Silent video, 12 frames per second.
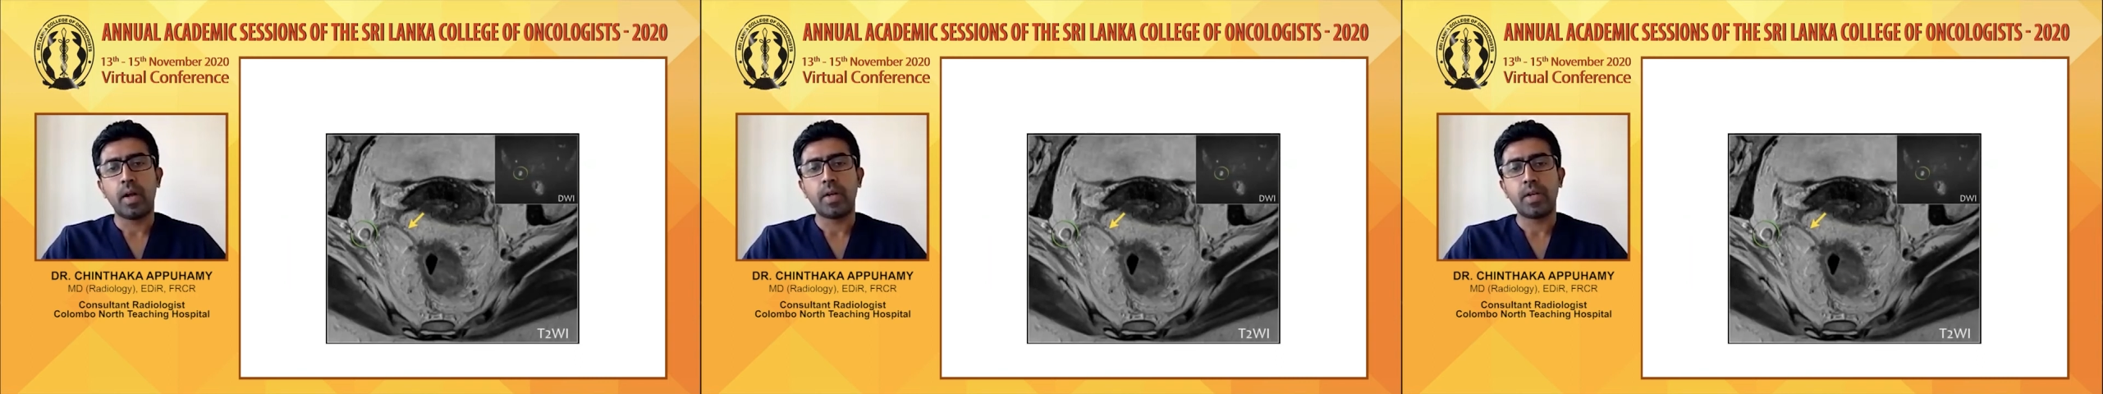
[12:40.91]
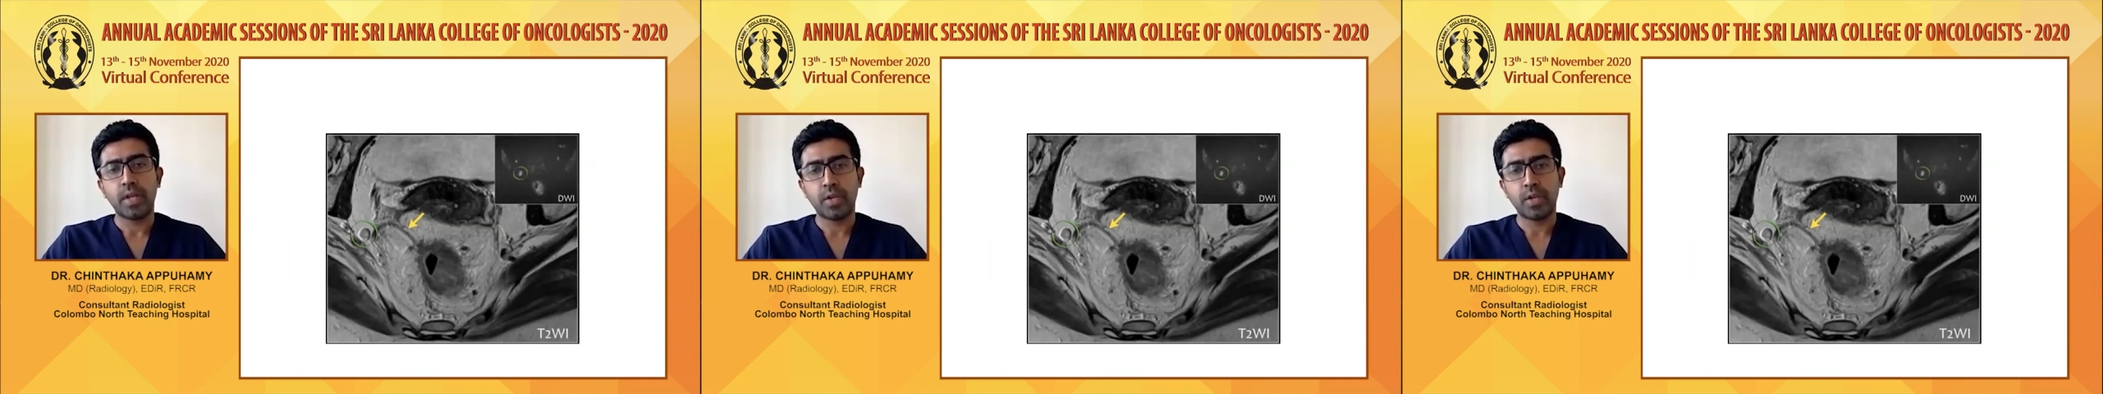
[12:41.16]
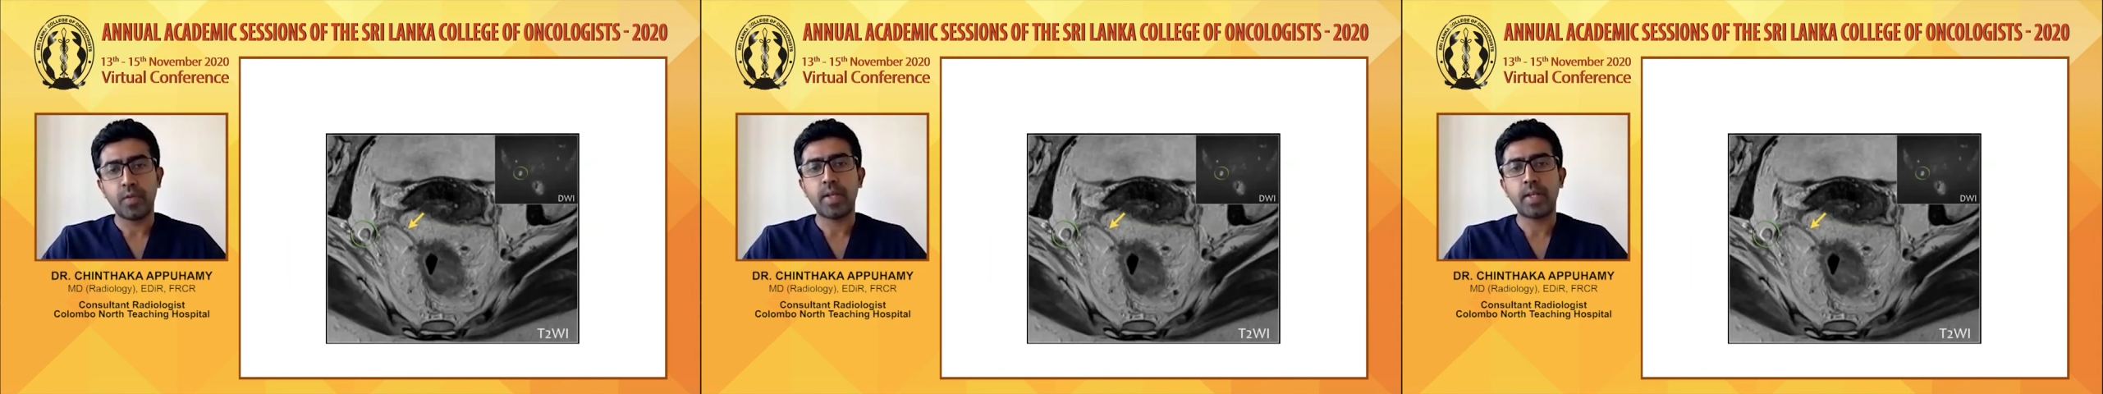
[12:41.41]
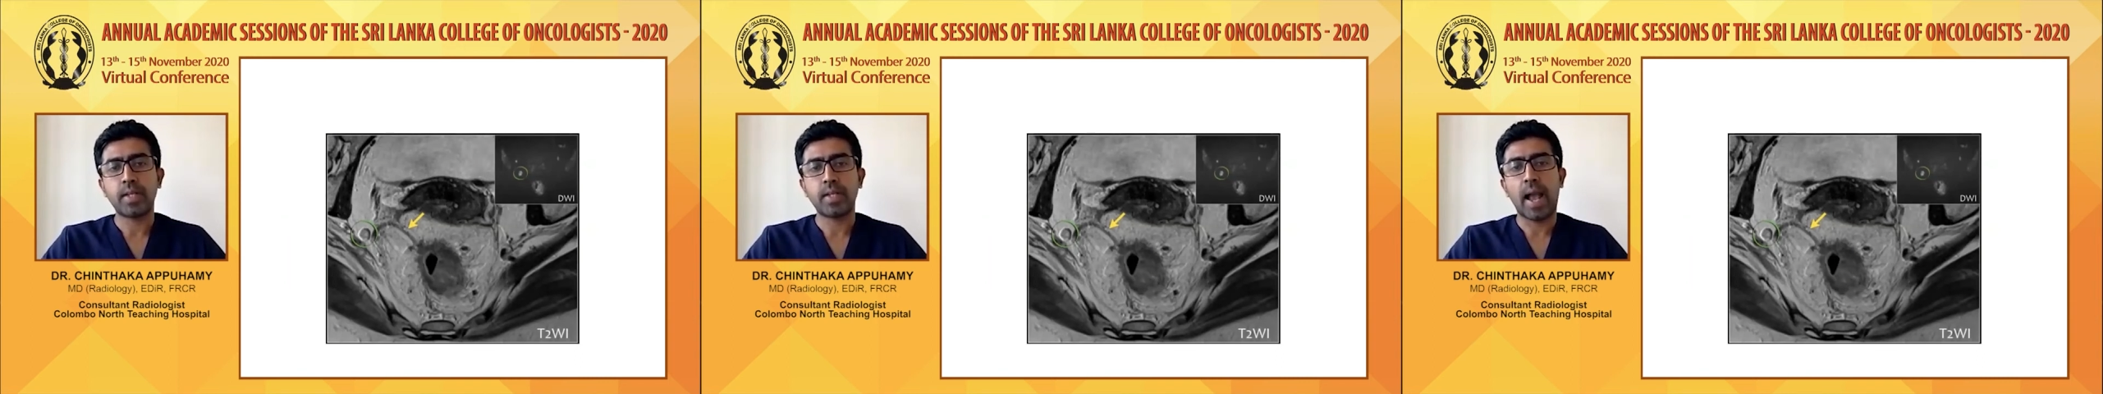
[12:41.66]

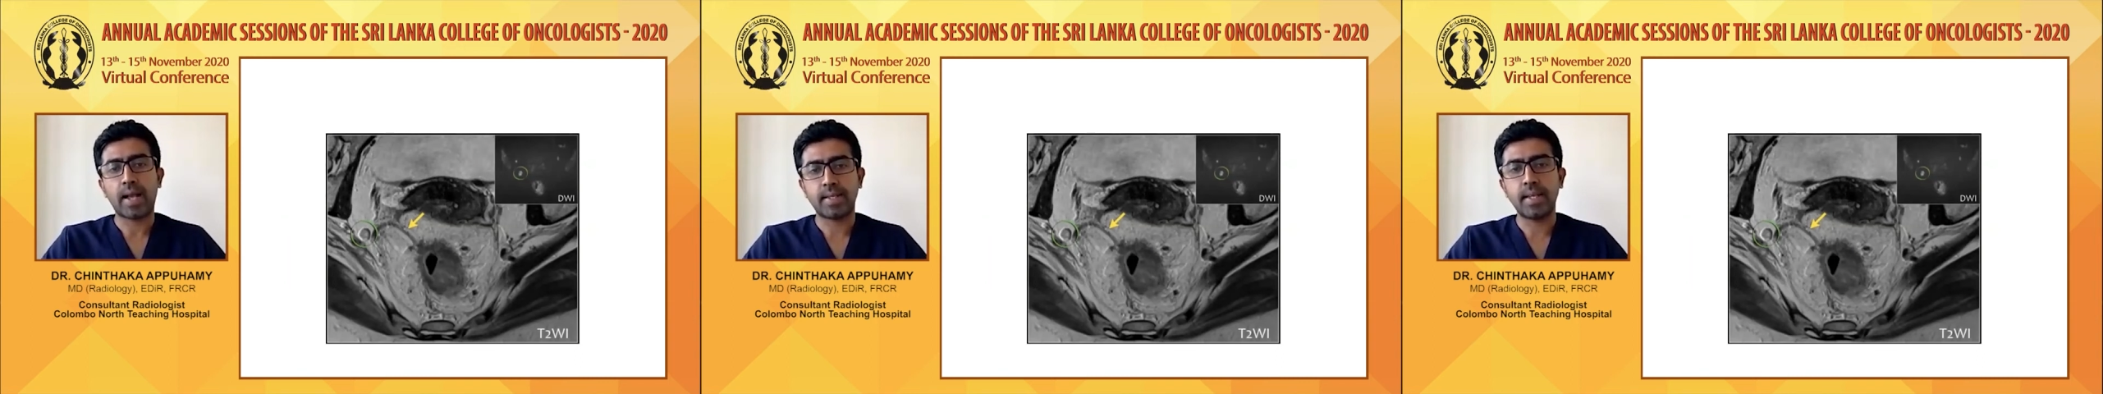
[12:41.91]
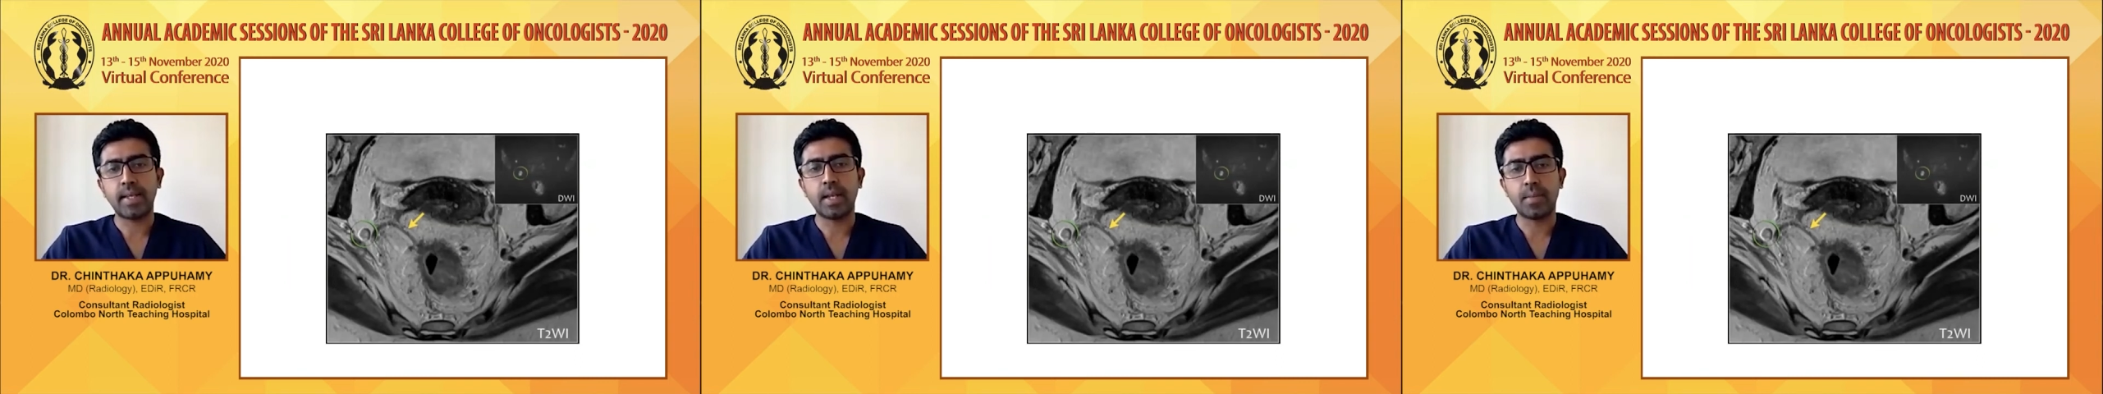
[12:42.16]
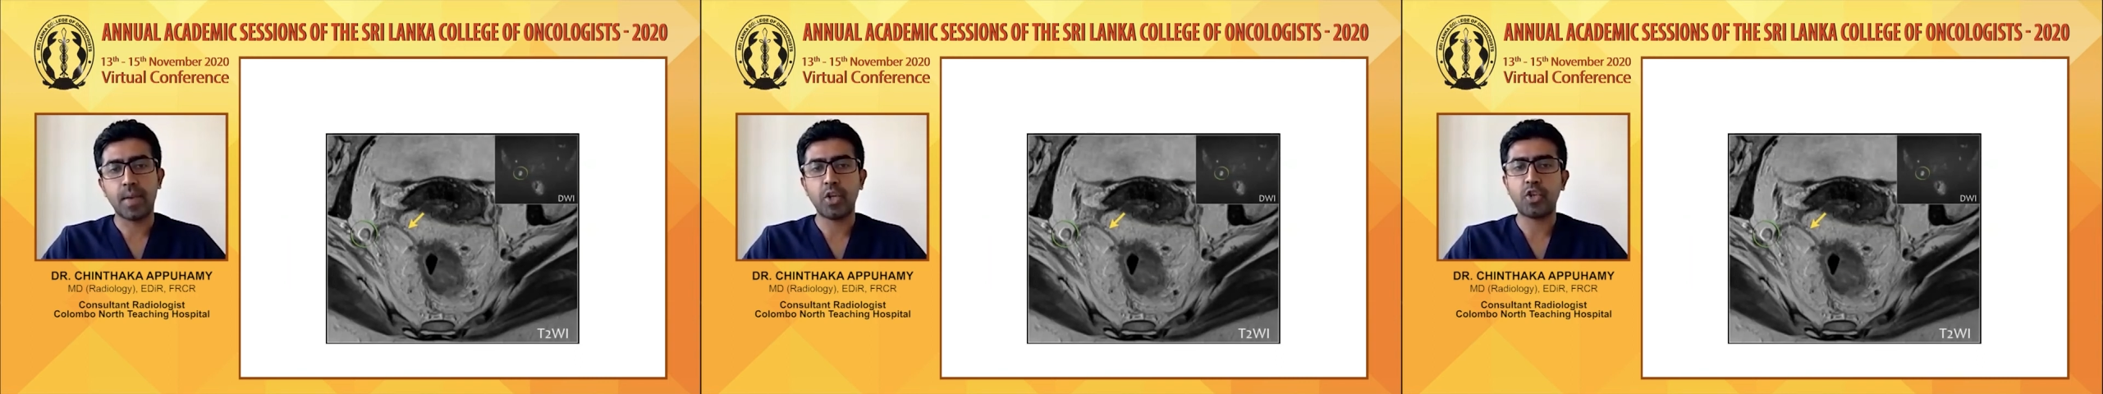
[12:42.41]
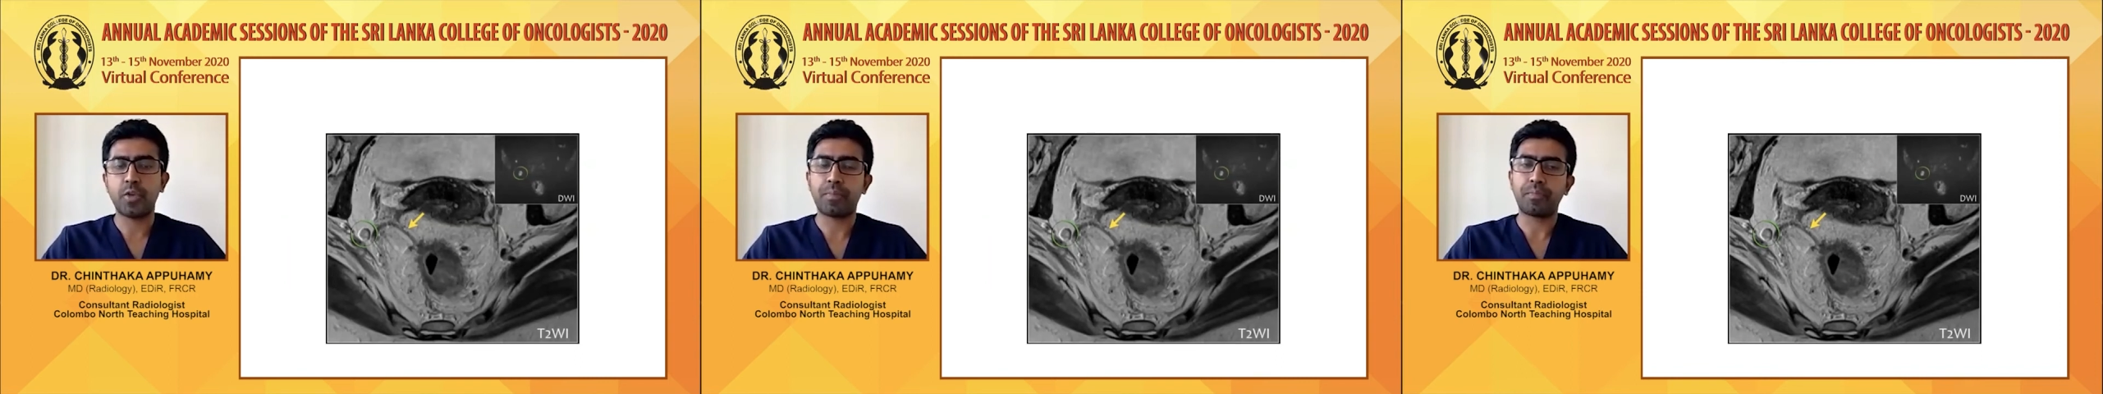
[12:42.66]
T2-weighted axial
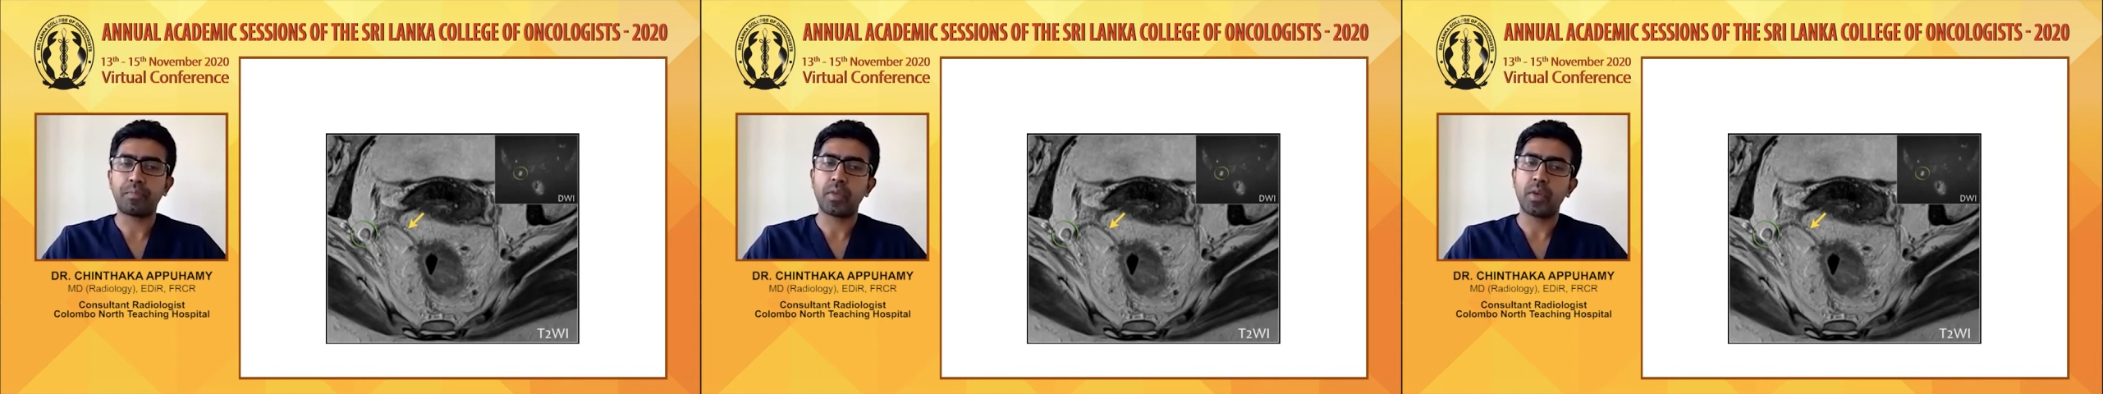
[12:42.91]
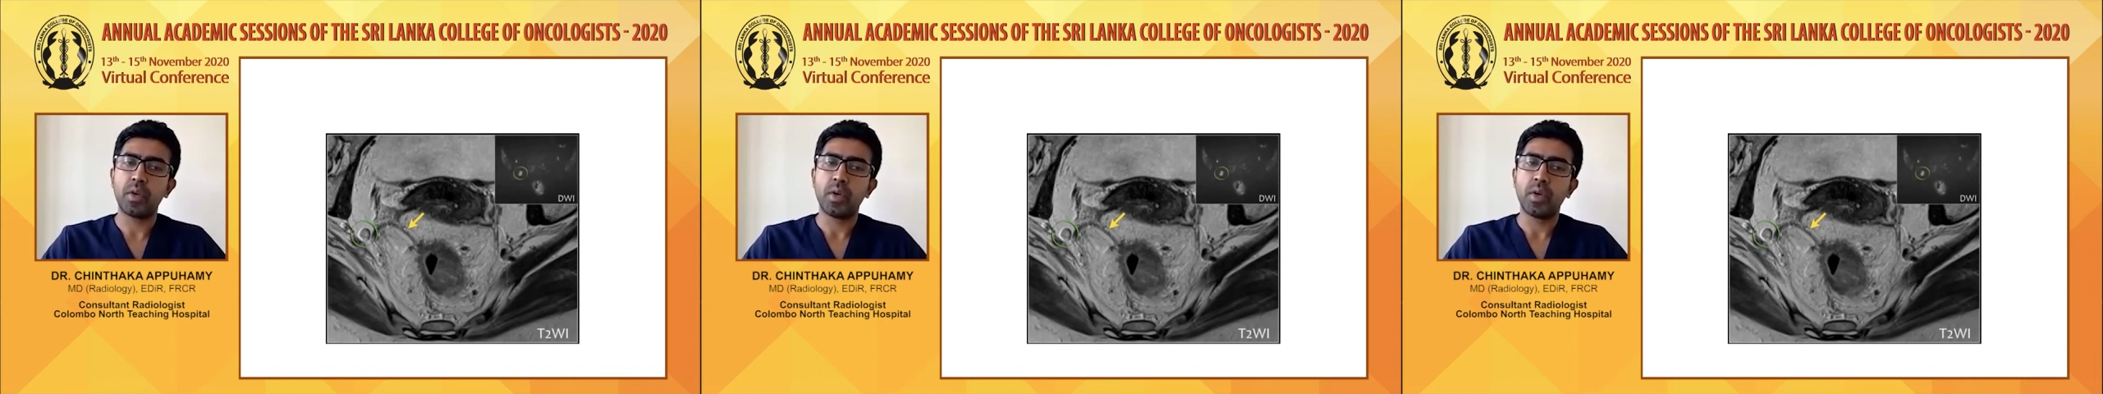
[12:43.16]
image